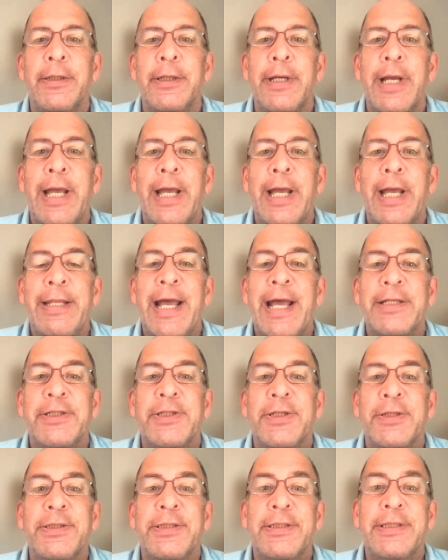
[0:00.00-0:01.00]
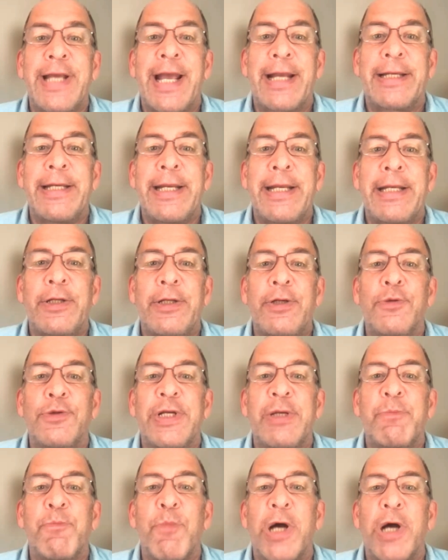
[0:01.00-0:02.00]
And that's a technique
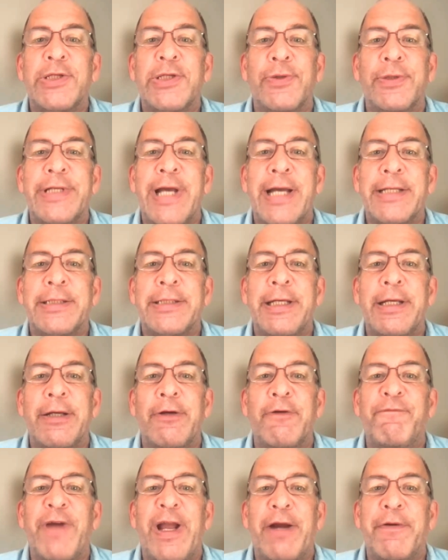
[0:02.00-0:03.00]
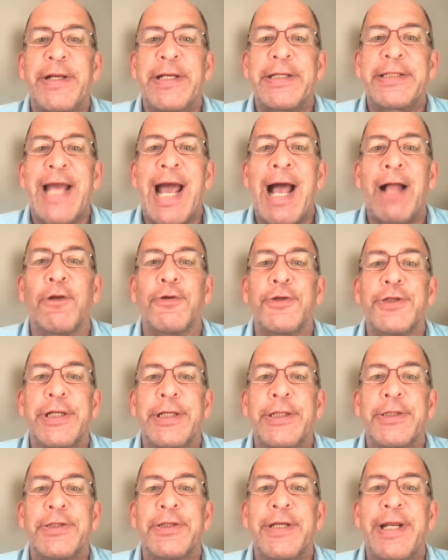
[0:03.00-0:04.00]
using muscle testing of various
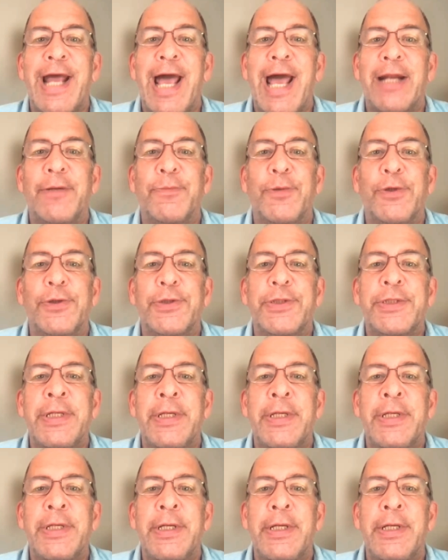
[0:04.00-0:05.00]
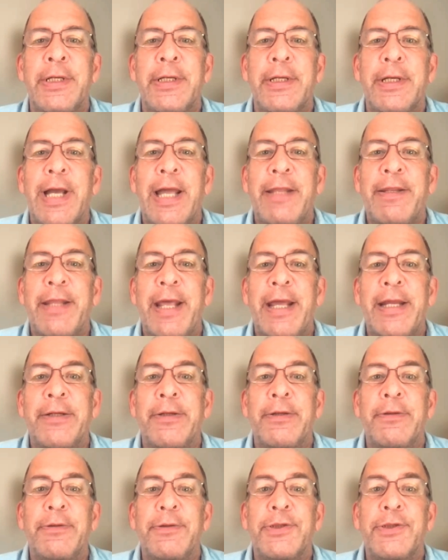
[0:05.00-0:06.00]
allergens in animals, and
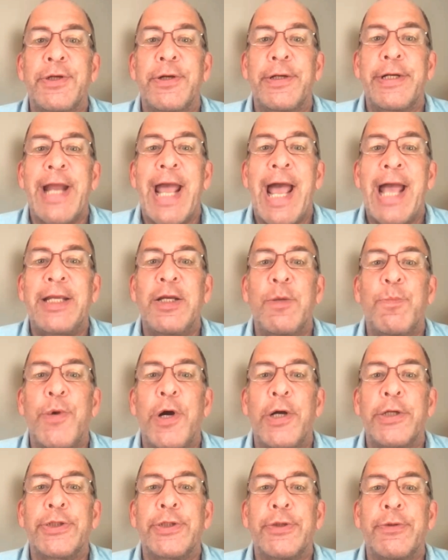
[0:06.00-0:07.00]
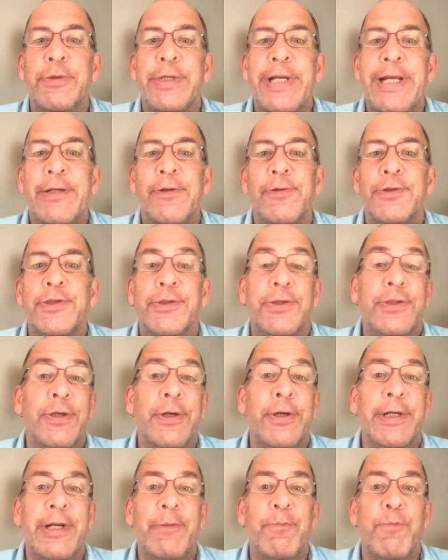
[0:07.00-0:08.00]
then certain acupuncture needles or
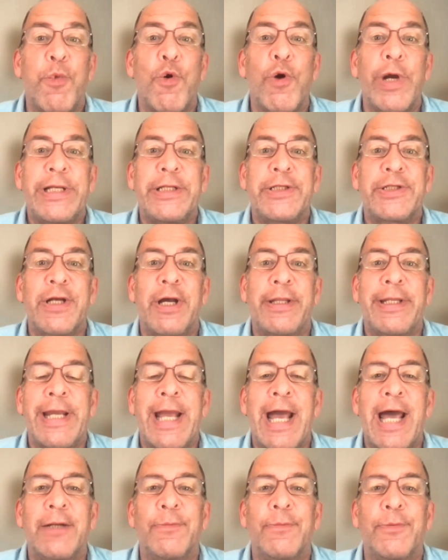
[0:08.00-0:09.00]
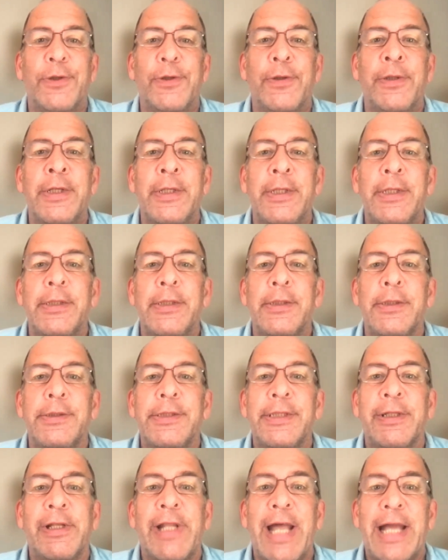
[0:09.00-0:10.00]
certain endpoints on the animal
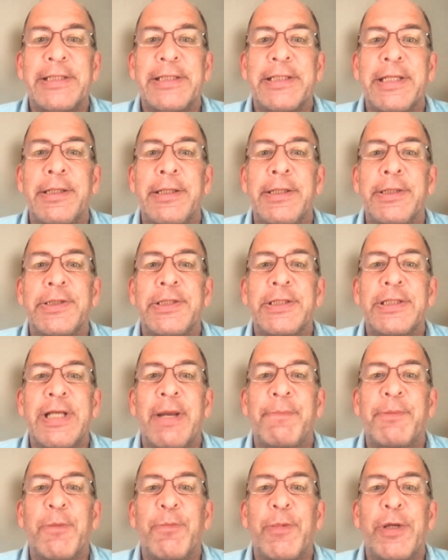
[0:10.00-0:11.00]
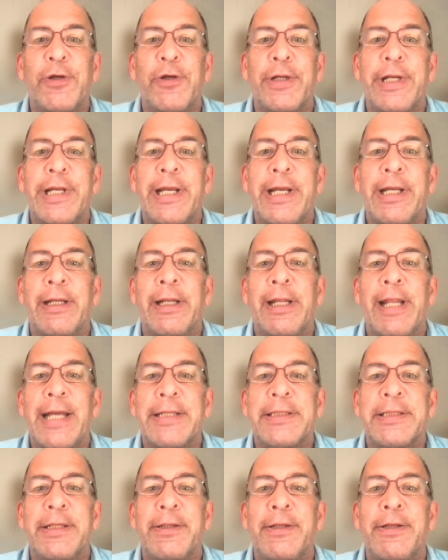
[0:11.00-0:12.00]
to lessen the susceptibility and
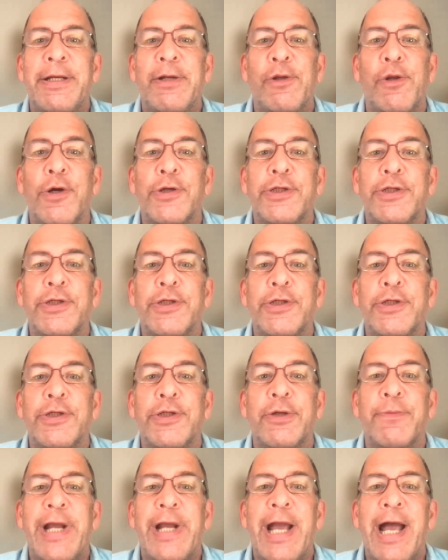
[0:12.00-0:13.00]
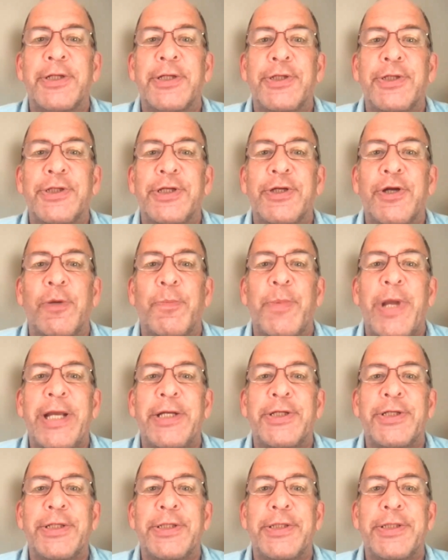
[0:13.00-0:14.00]
lessen the allergic reactions in our
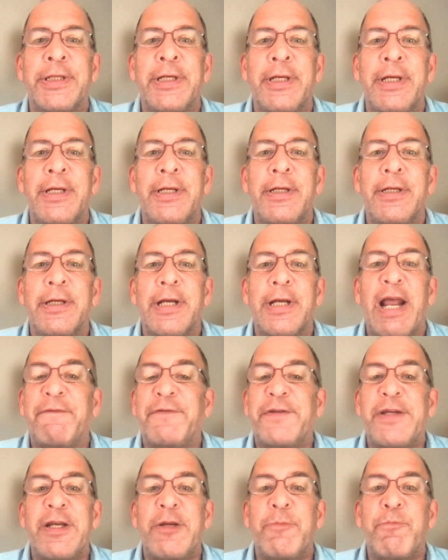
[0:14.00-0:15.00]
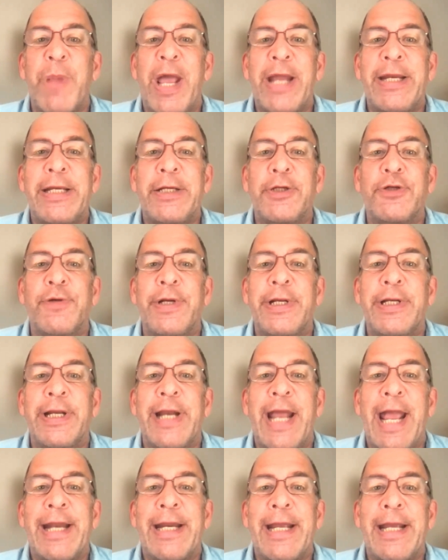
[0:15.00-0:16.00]
patients. And I've seen many treated
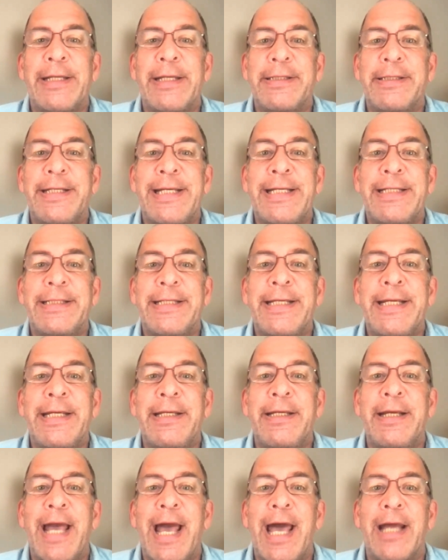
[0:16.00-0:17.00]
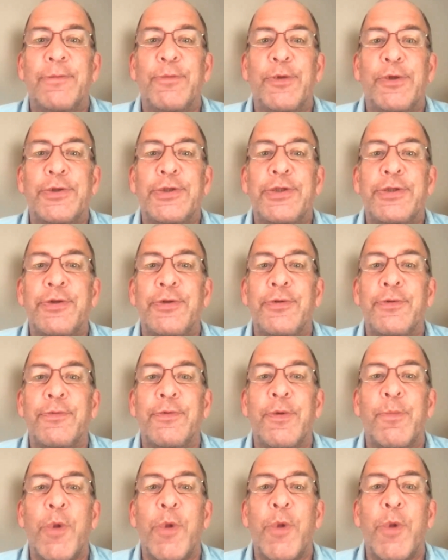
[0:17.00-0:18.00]
NAET animals do
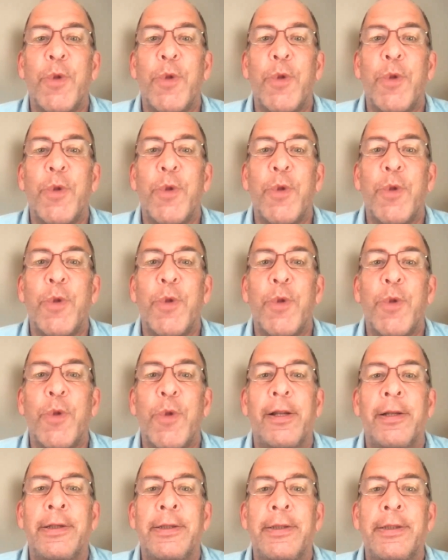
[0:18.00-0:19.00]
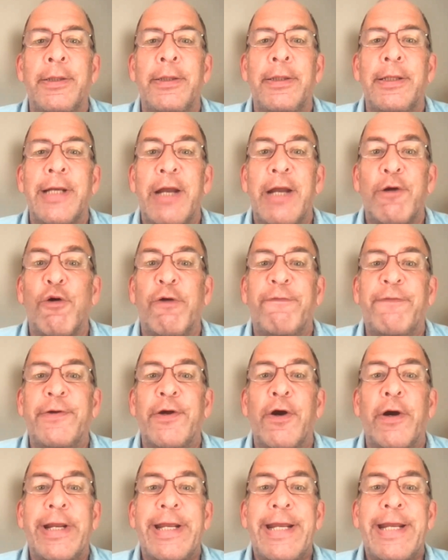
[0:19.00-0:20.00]
remarkably well and
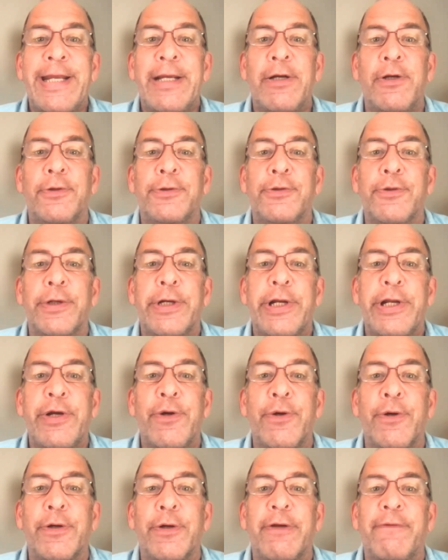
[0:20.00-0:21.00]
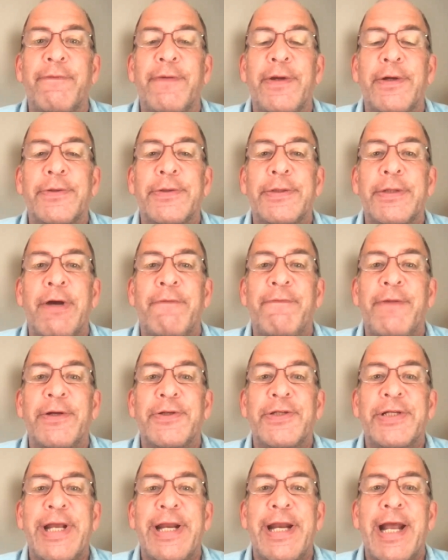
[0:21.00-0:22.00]
often are healed or cured of their
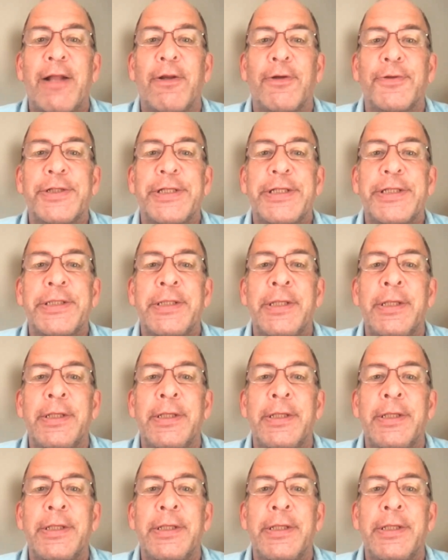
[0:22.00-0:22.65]
skin allergies.